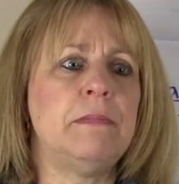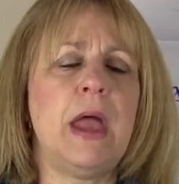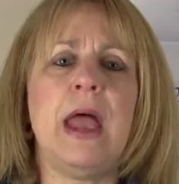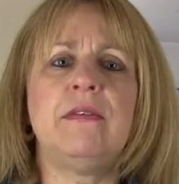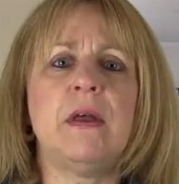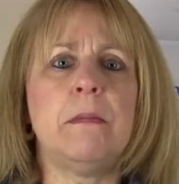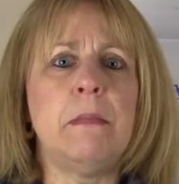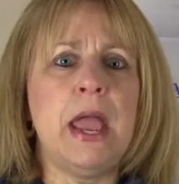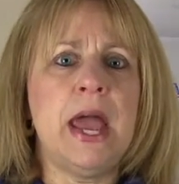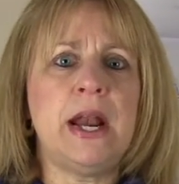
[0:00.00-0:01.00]
as a
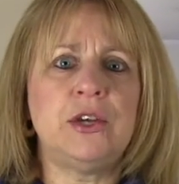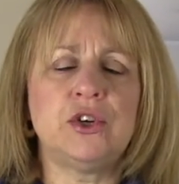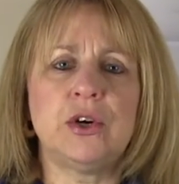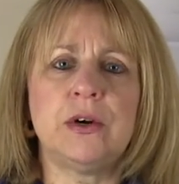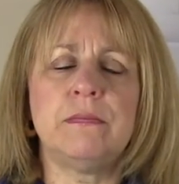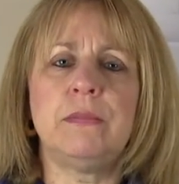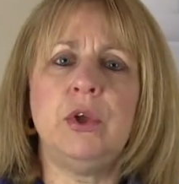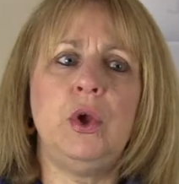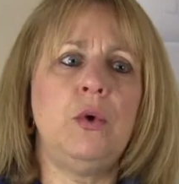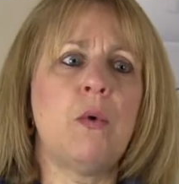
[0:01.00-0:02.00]
manager
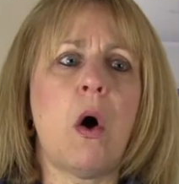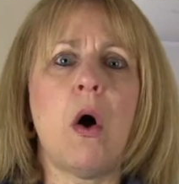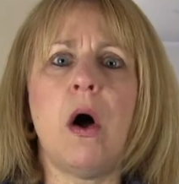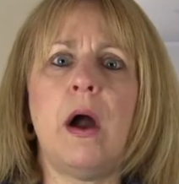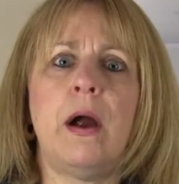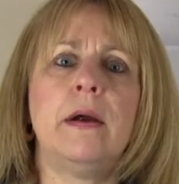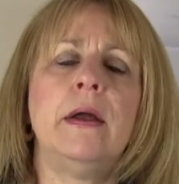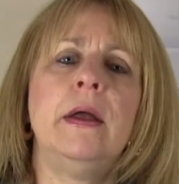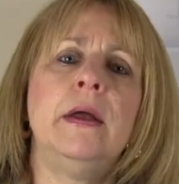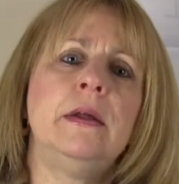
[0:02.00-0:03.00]
you are
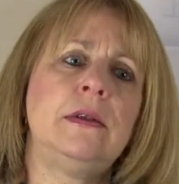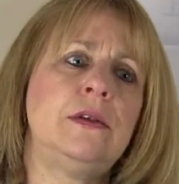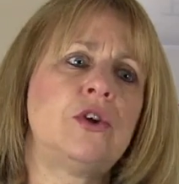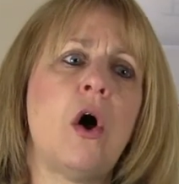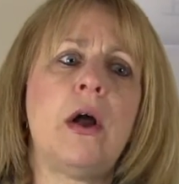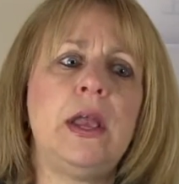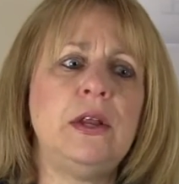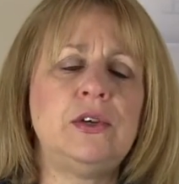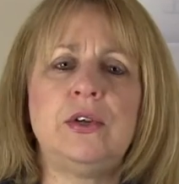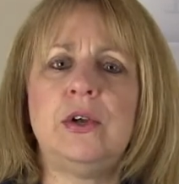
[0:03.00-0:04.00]

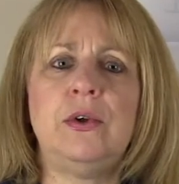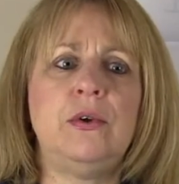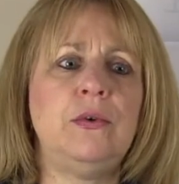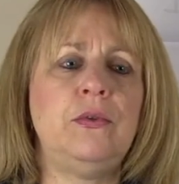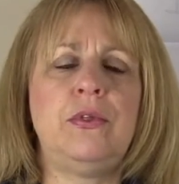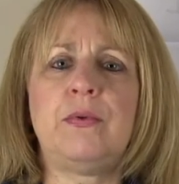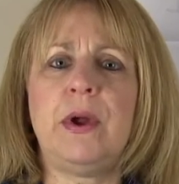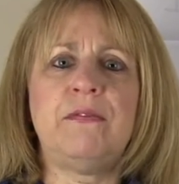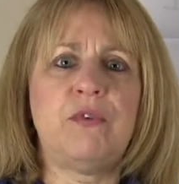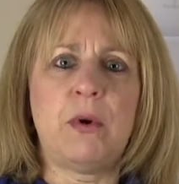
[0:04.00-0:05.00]
talking to
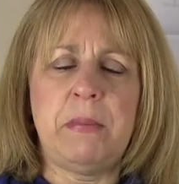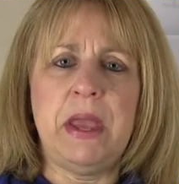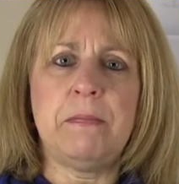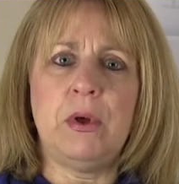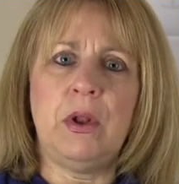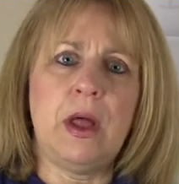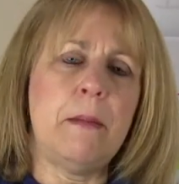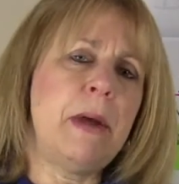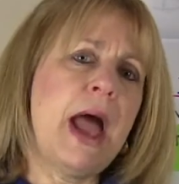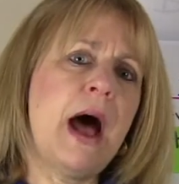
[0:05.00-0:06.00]
3 or 4 people
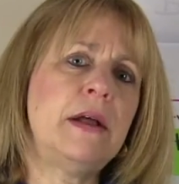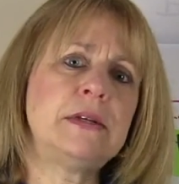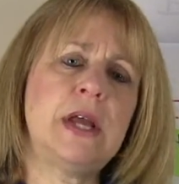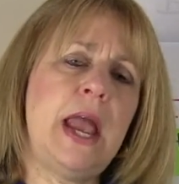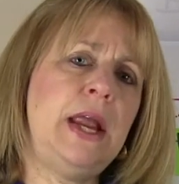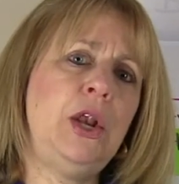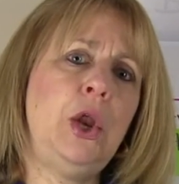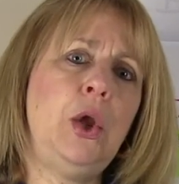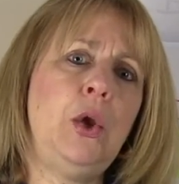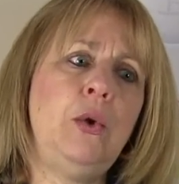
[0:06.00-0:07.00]
about a
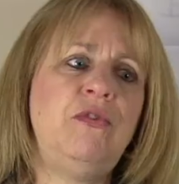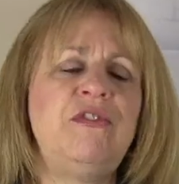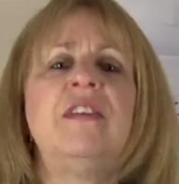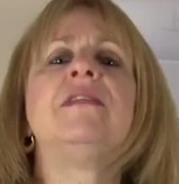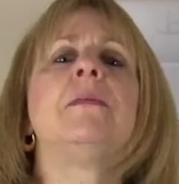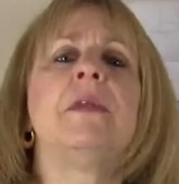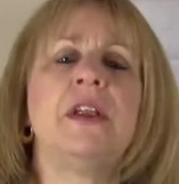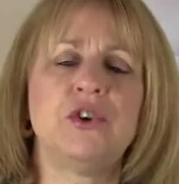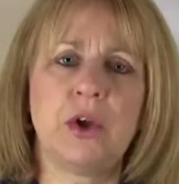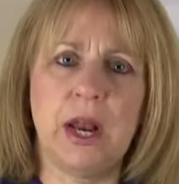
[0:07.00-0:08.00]
new system
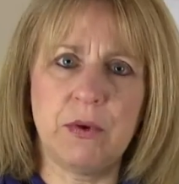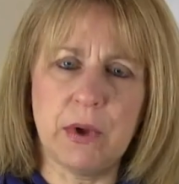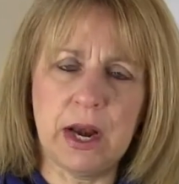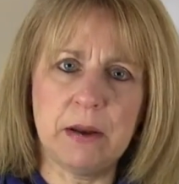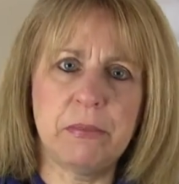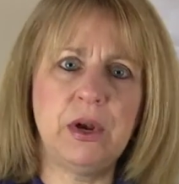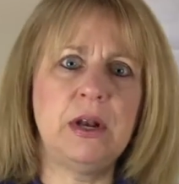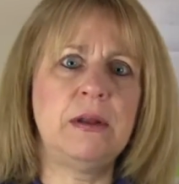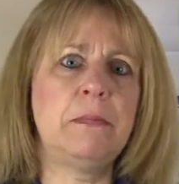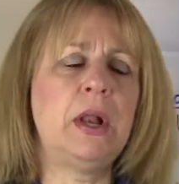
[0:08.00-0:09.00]
that you're getting ready to put
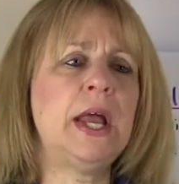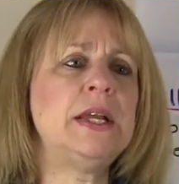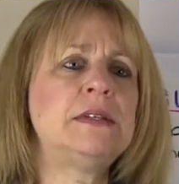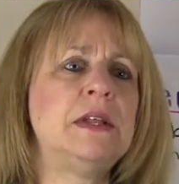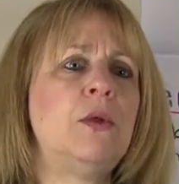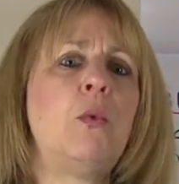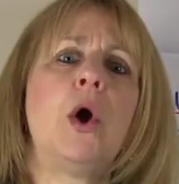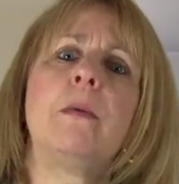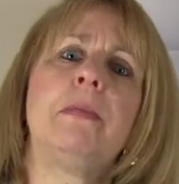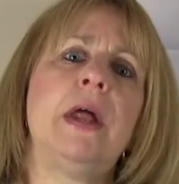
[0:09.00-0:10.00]
into place in the
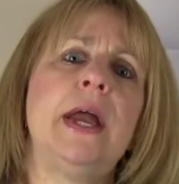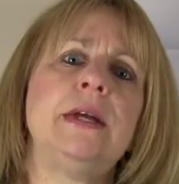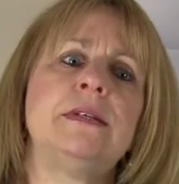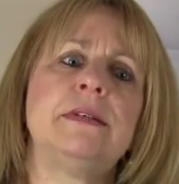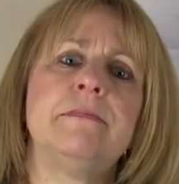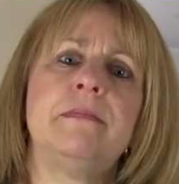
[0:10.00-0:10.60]
workplace.